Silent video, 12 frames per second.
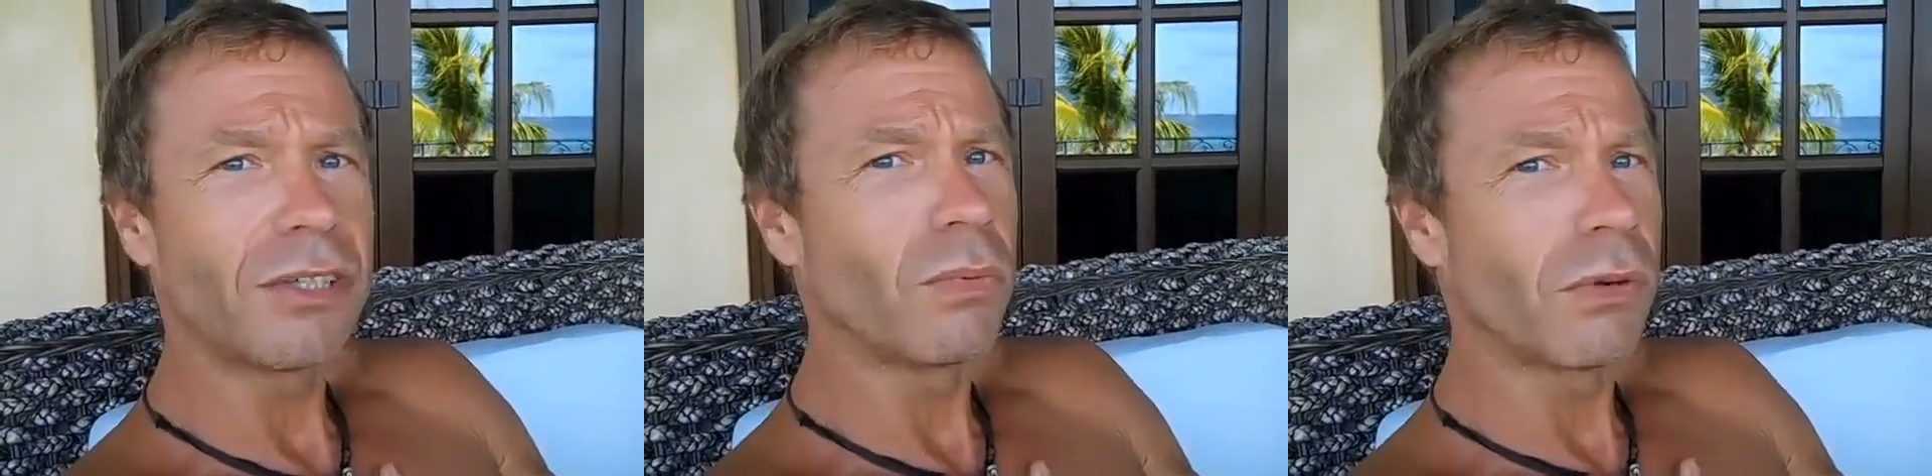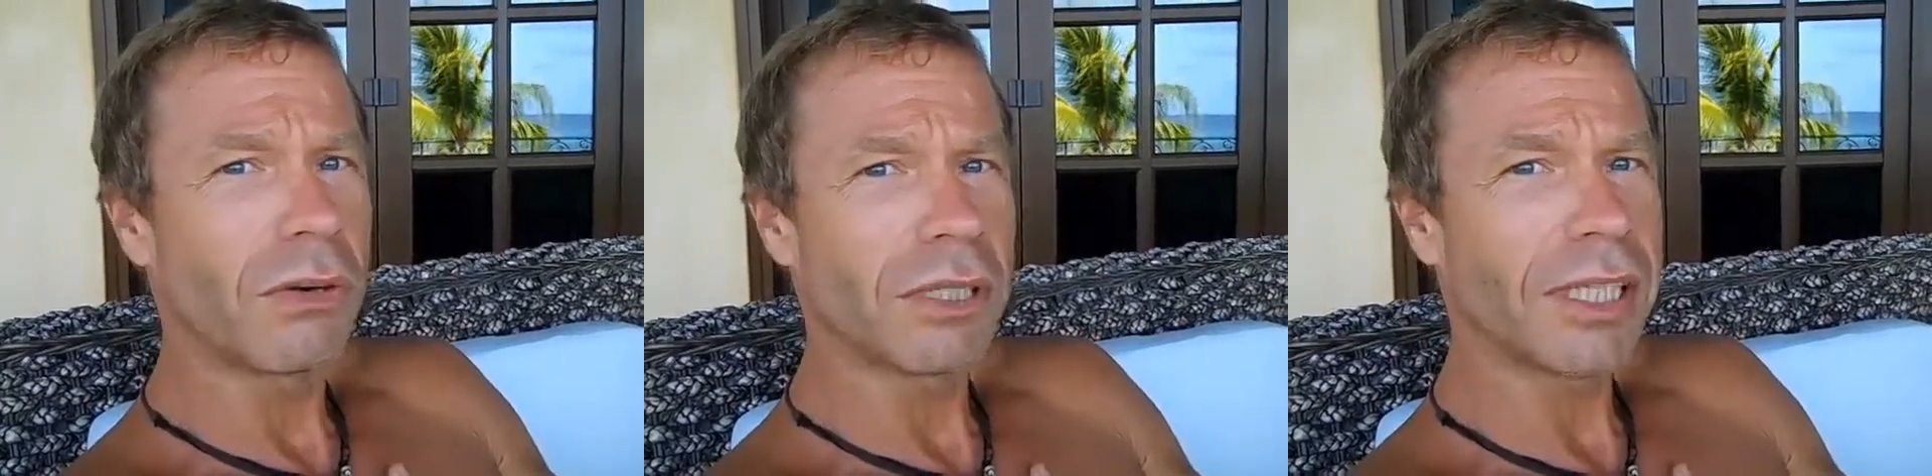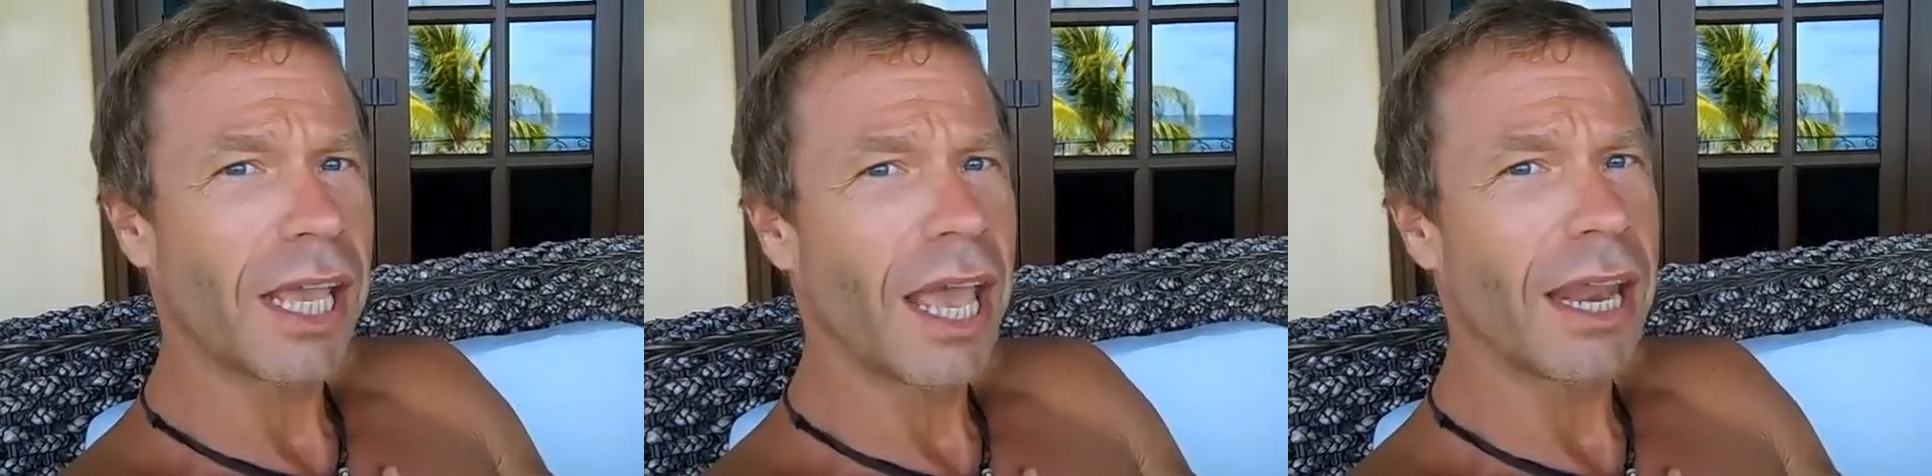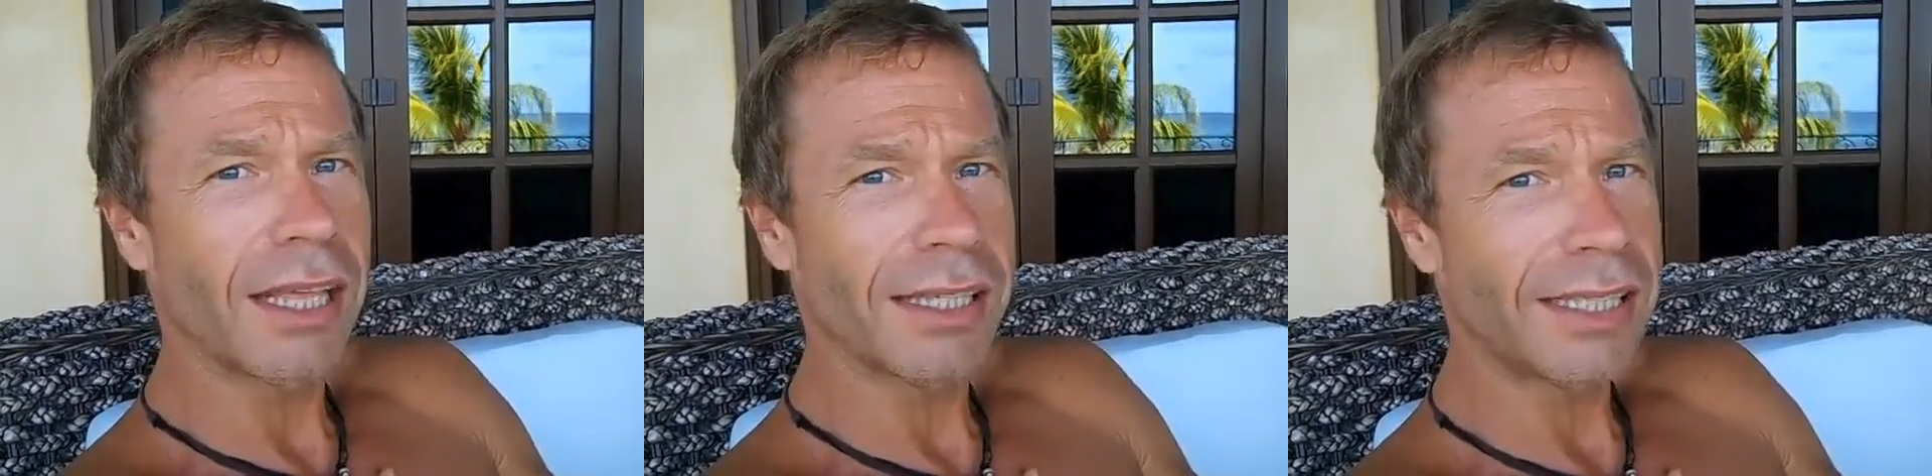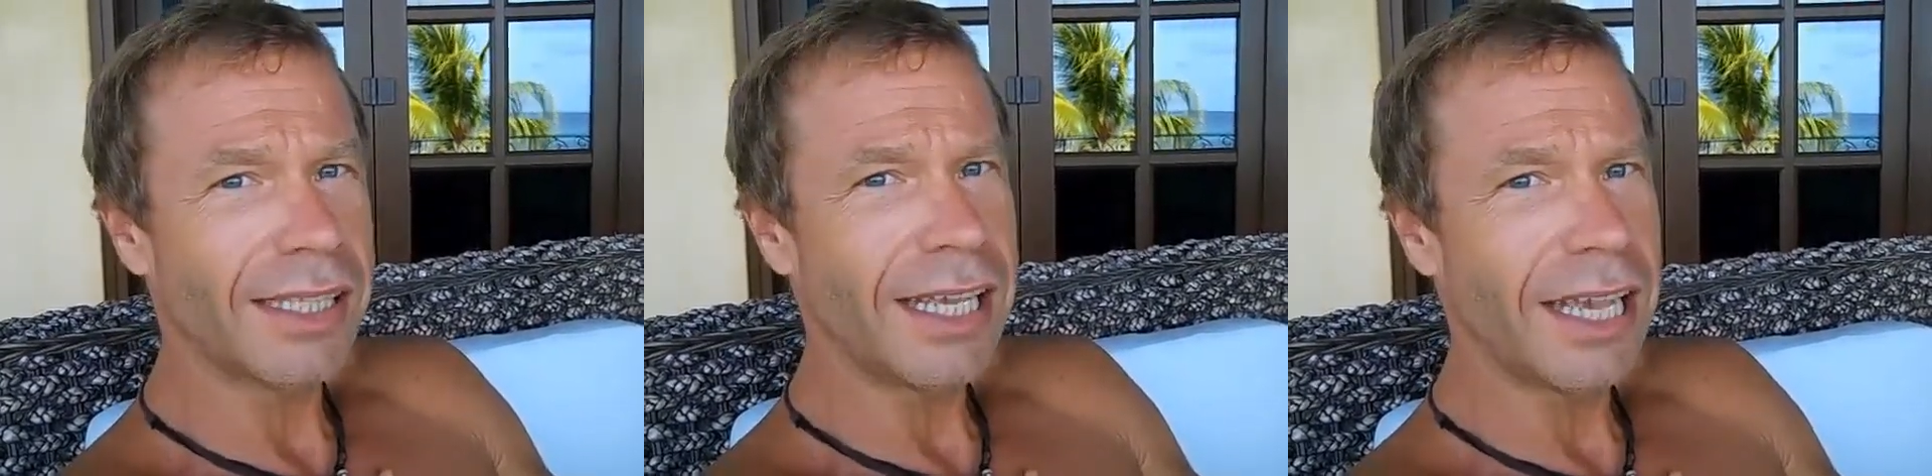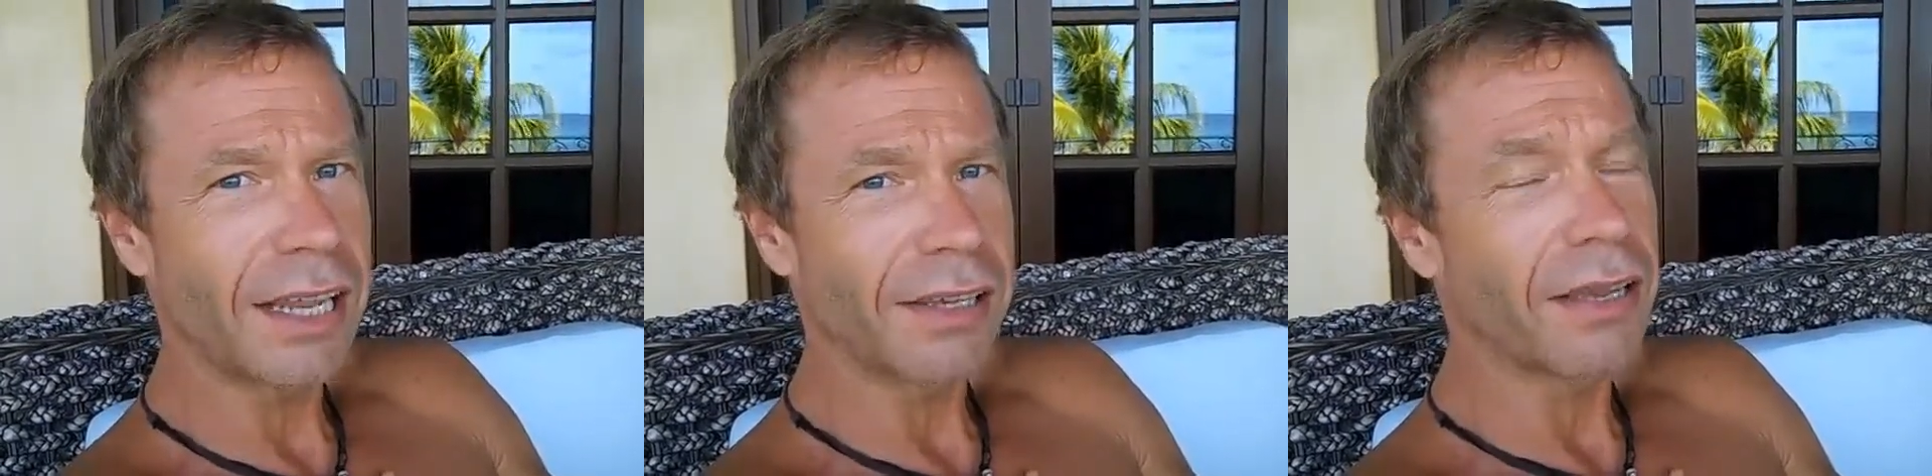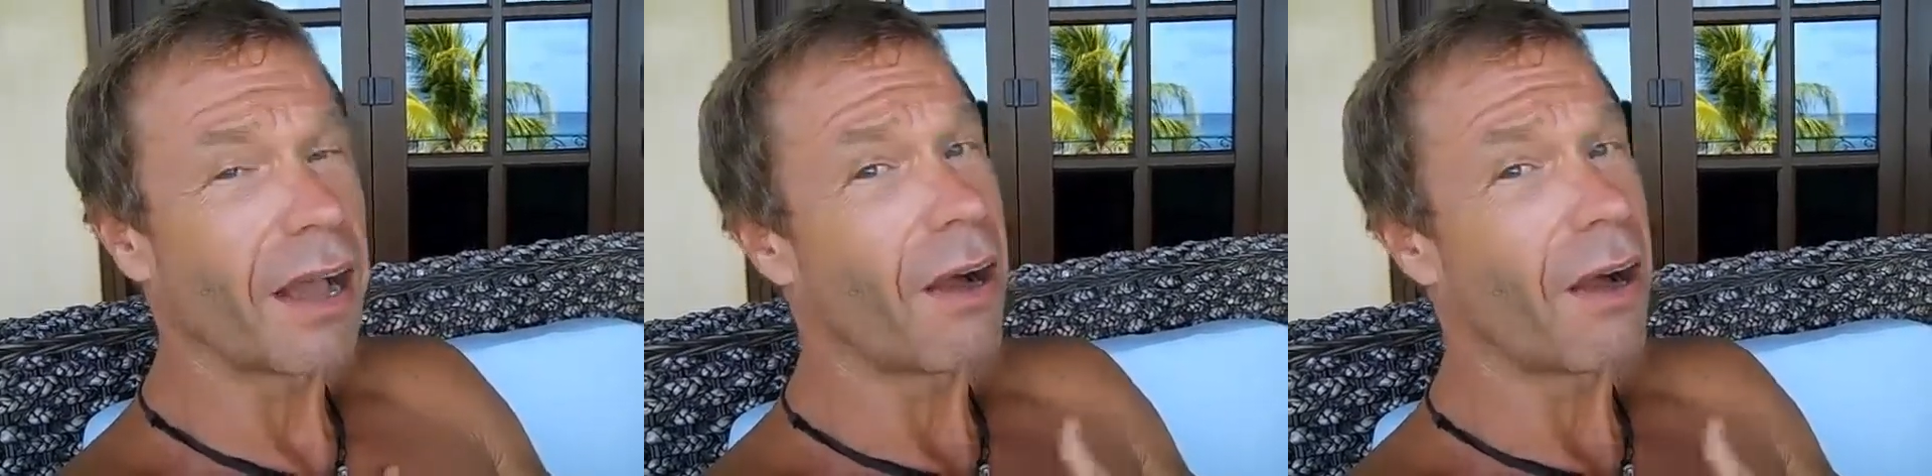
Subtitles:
to Roatan and see it,